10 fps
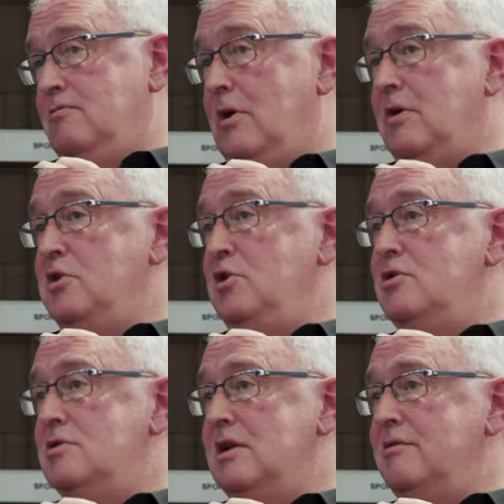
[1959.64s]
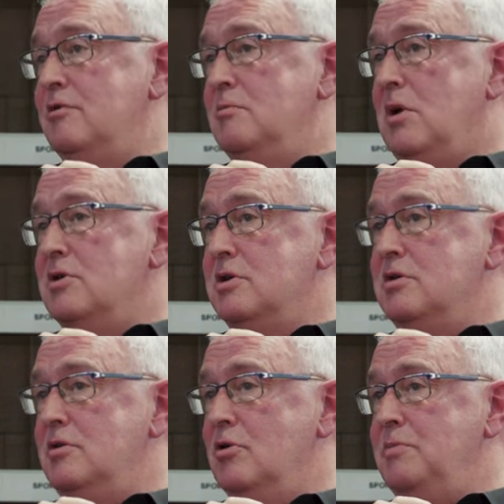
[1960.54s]
very unusually for a
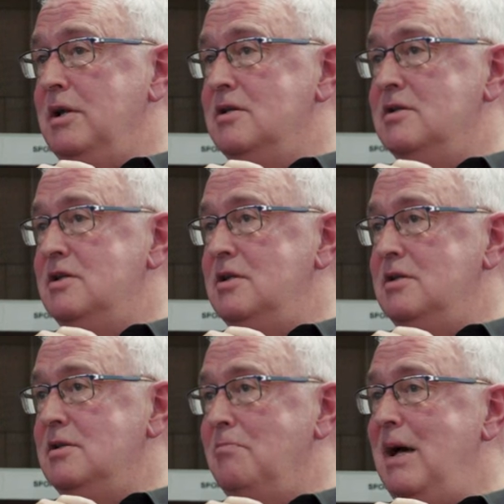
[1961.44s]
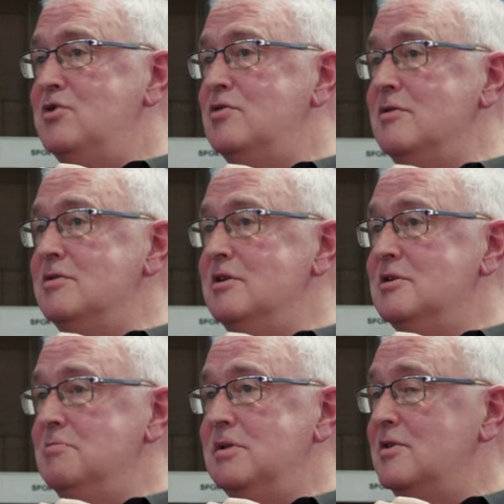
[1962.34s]
modern European city, the metro
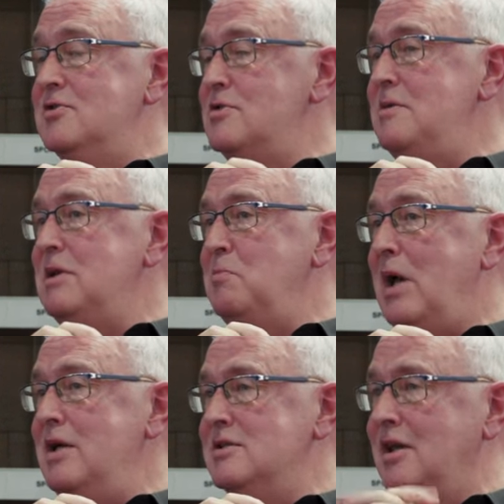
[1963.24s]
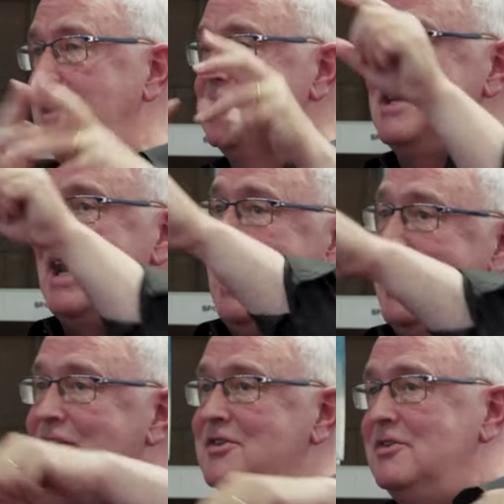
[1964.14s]
system is extremely basic. It's an
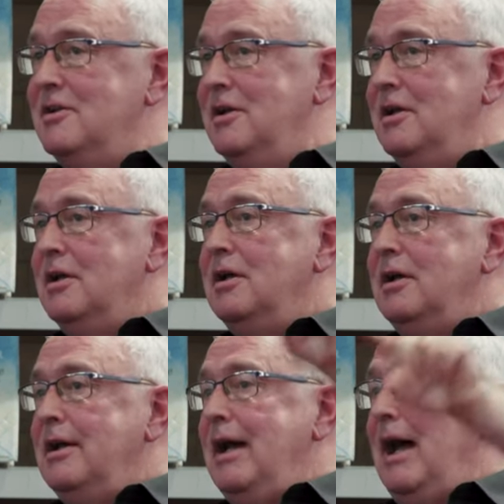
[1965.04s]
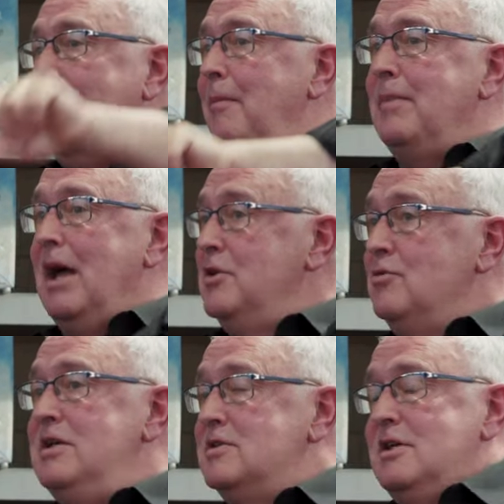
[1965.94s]
X. Um, and the
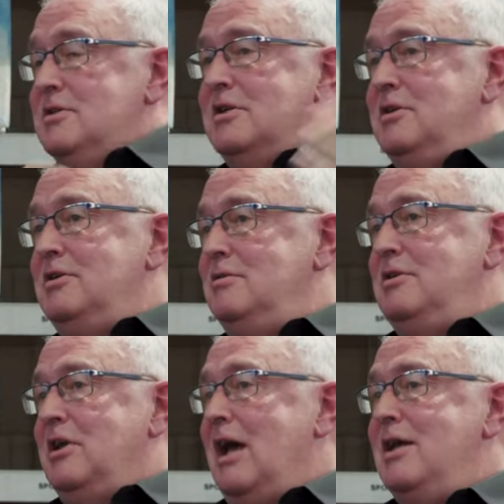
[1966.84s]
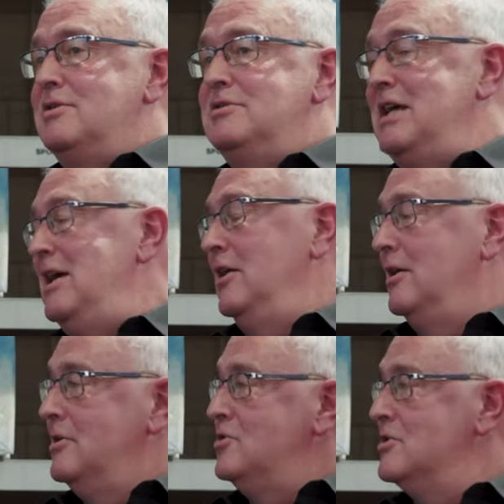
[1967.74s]
reason is that you, you can't
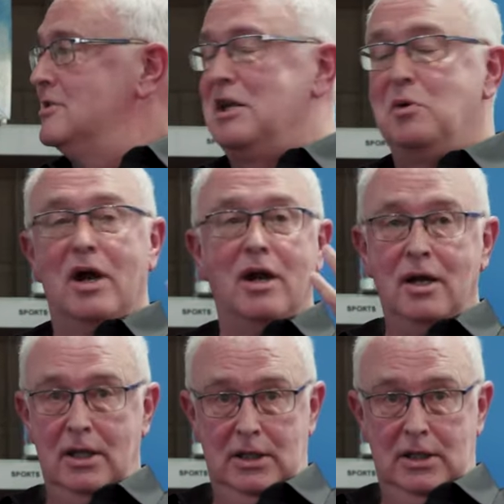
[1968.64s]
dig just anywhere